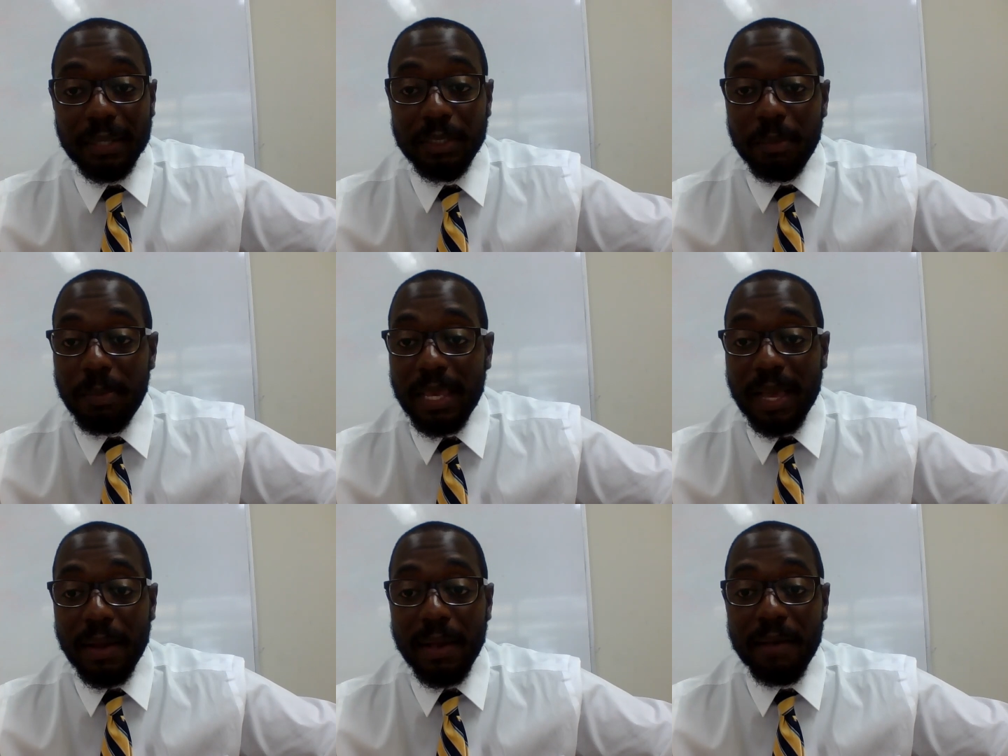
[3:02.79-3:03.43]
out to
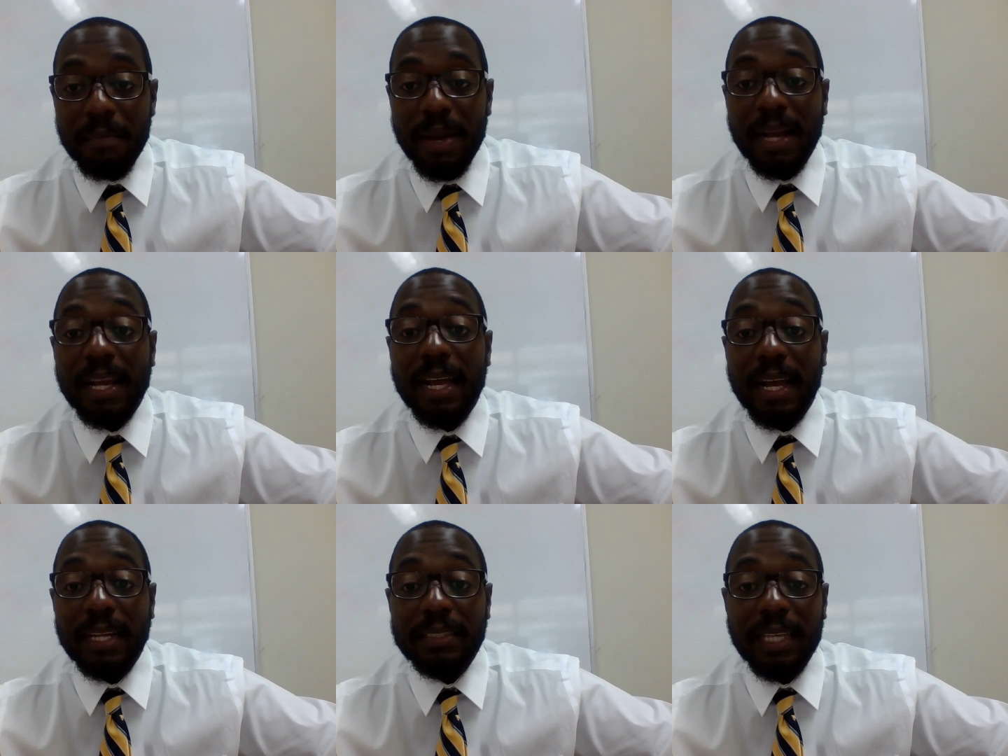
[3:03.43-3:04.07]
me. I'll have my
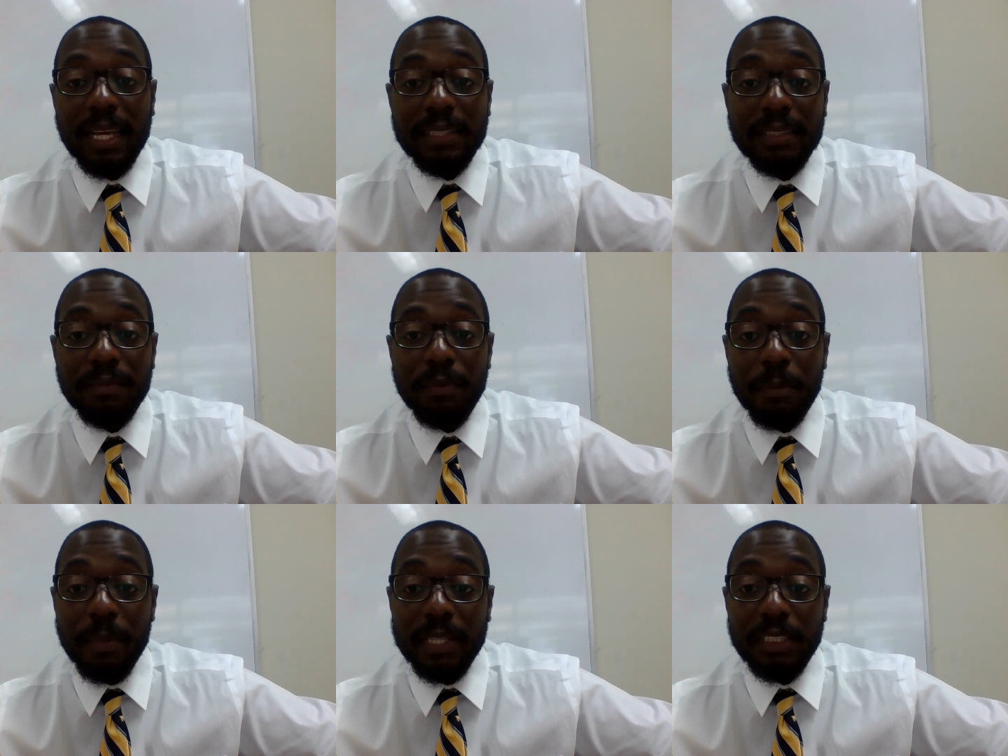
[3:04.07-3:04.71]
contact
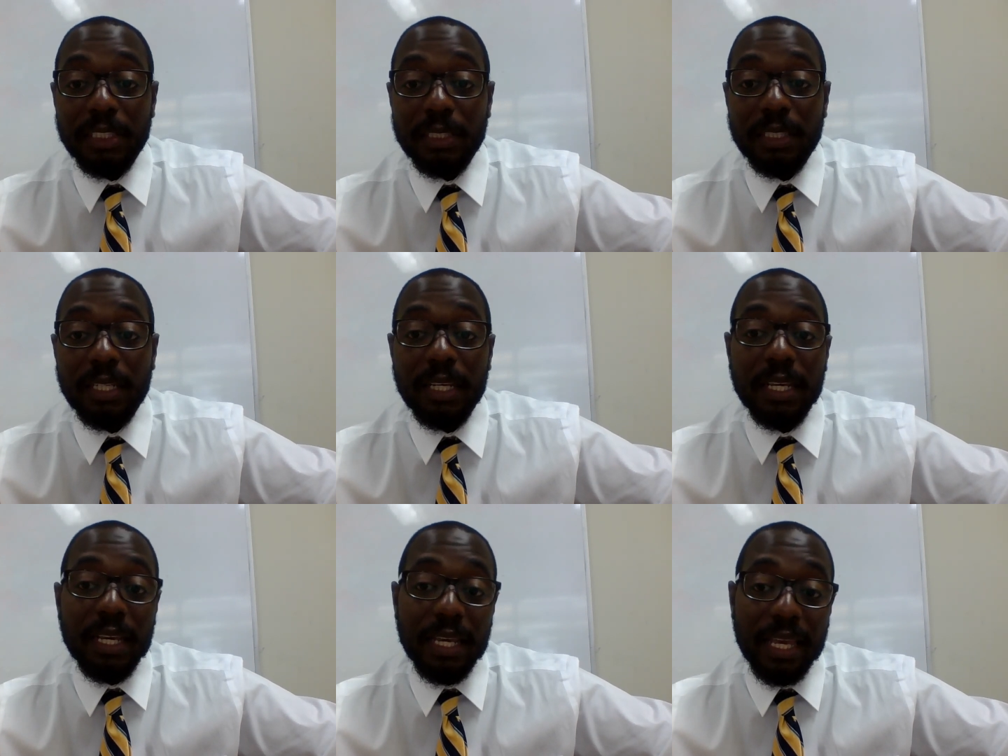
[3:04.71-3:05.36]
information
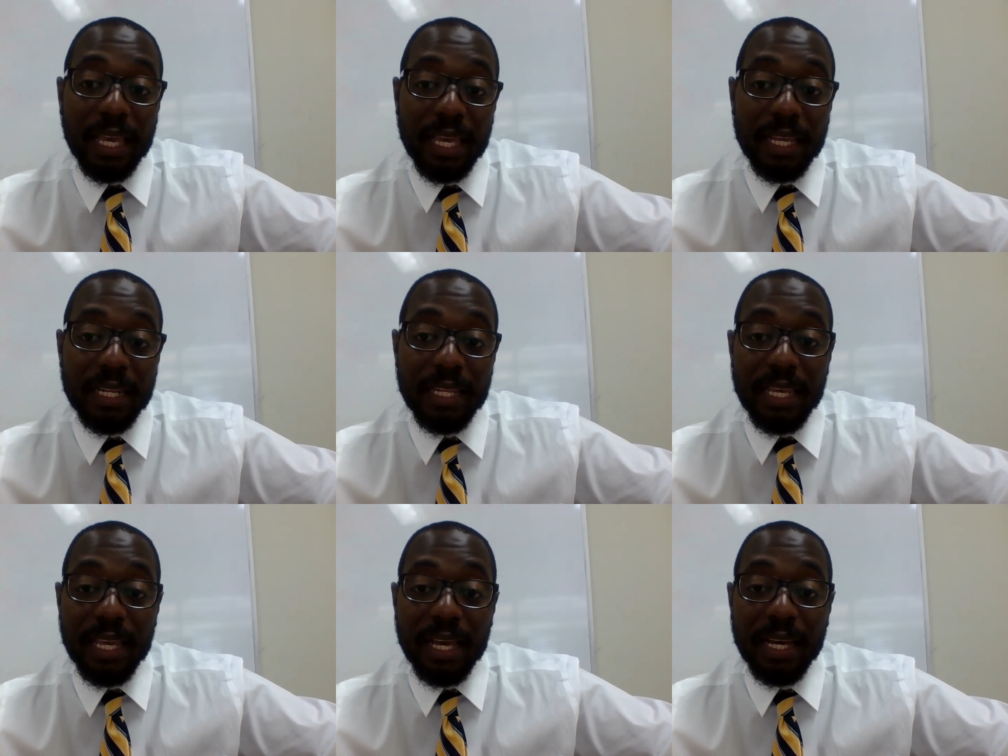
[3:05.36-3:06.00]
in
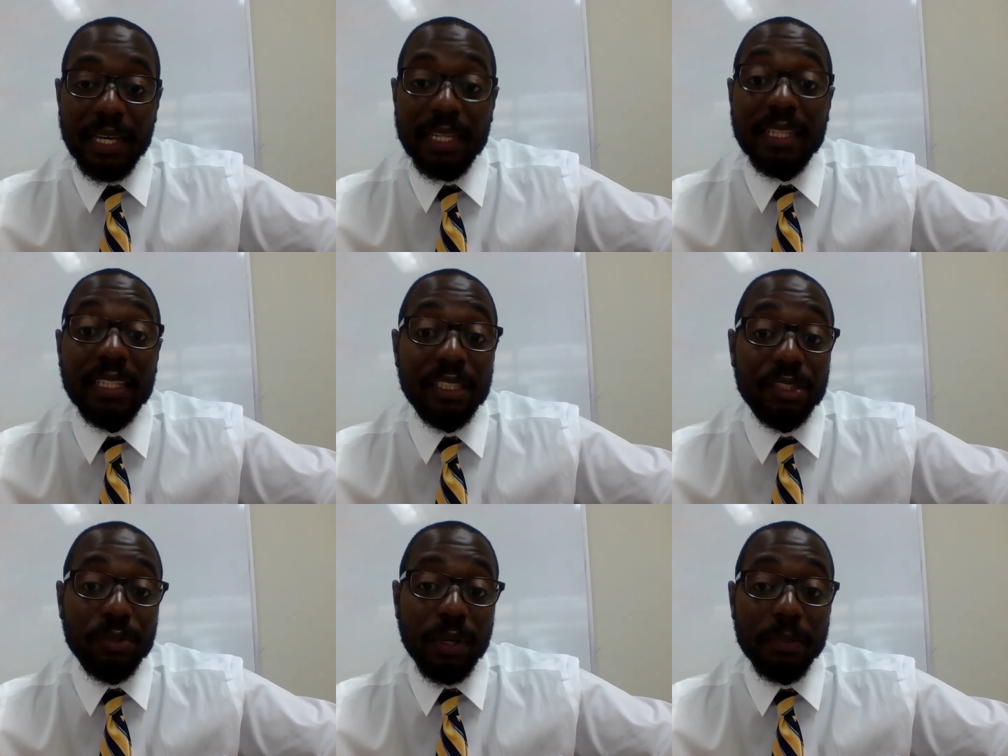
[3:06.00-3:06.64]
the
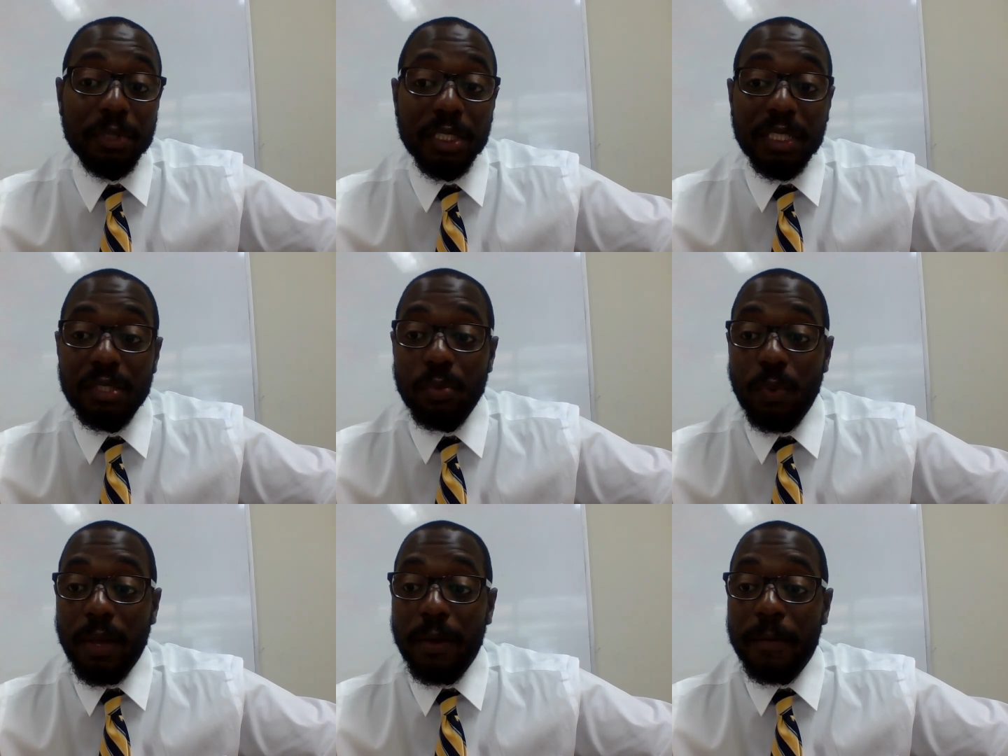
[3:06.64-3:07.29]
description
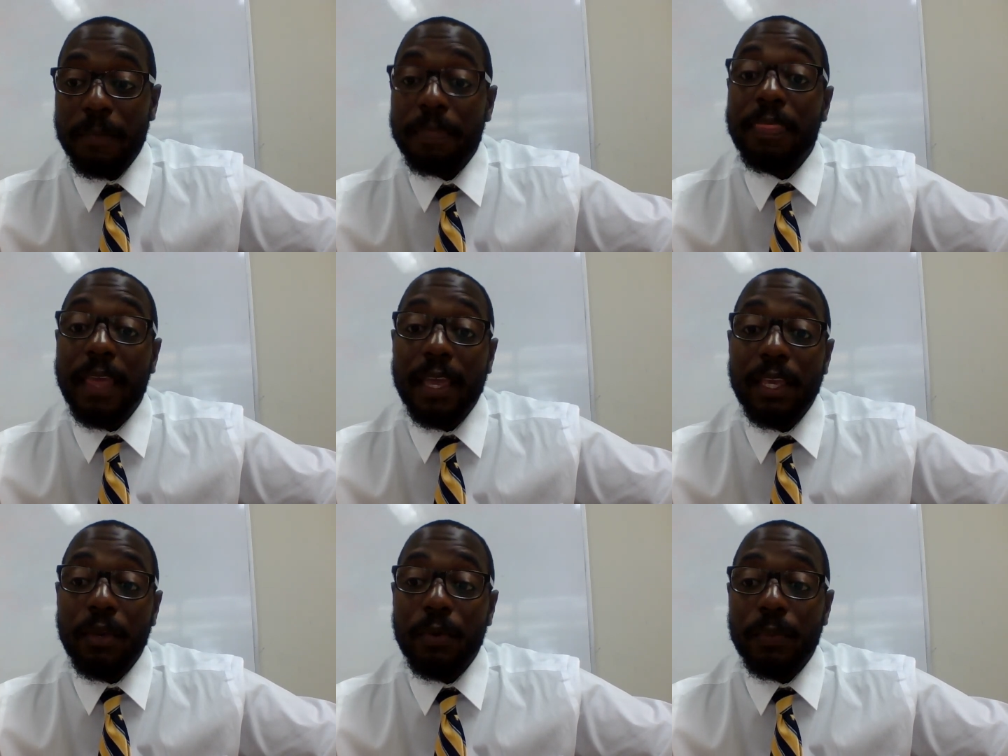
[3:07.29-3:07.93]
as well. Thank you.